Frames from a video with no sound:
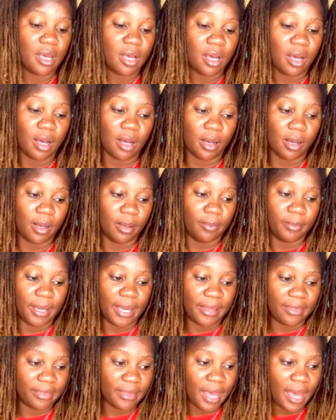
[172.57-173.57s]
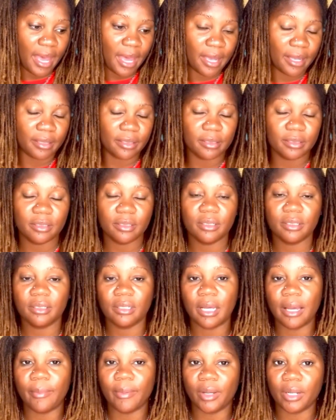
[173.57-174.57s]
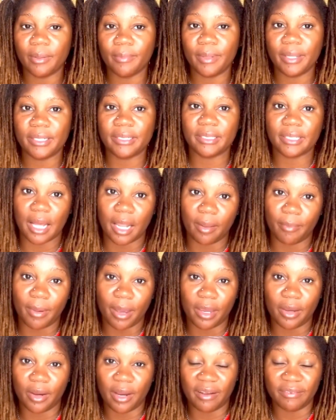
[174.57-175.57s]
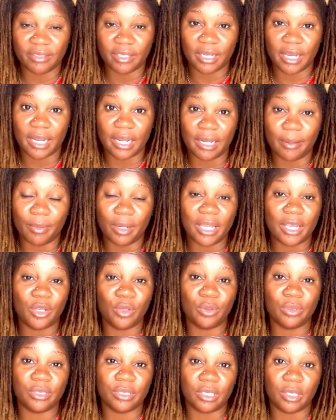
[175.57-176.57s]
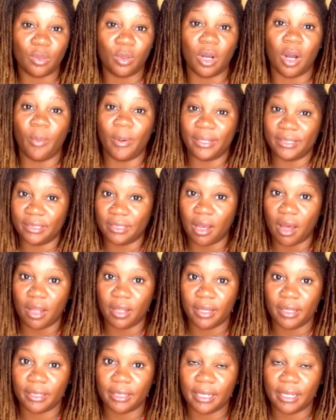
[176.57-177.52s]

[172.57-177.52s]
And then I'm going to be styling my hair after that, and I'm going to let you see how I style it.